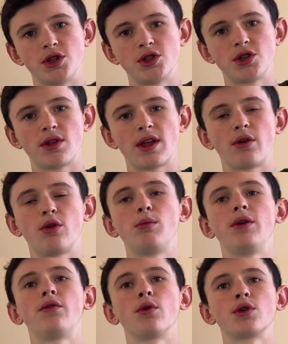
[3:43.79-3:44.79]
so that I would
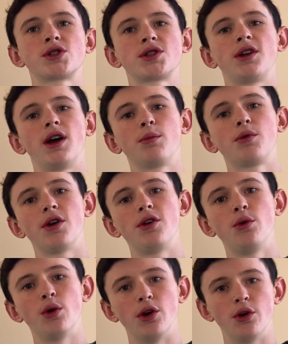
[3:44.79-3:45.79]
be forced to upgrade
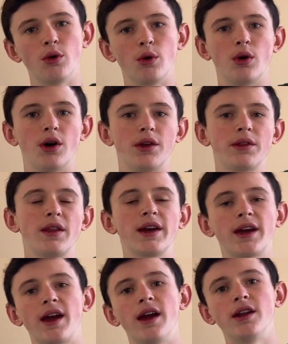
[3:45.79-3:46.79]
to a newer one,
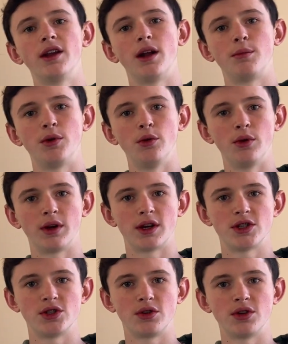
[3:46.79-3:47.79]
like I ended up doing
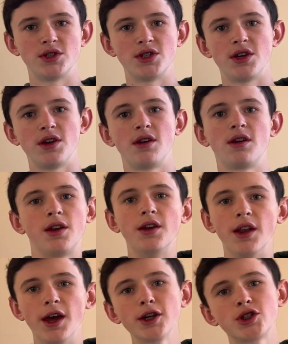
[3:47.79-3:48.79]
as you can see.
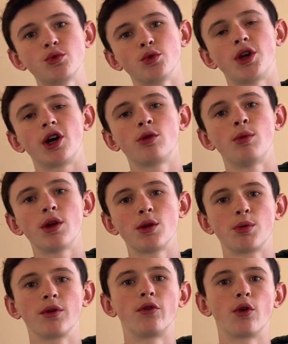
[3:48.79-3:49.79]
Next, we'll talk about the
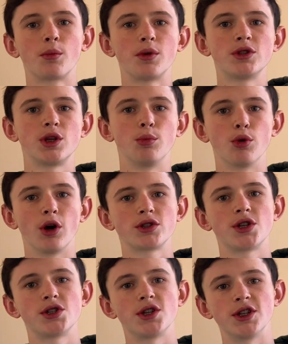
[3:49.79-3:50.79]
performance and
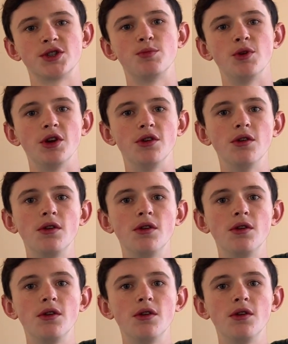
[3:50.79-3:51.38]
processing speed.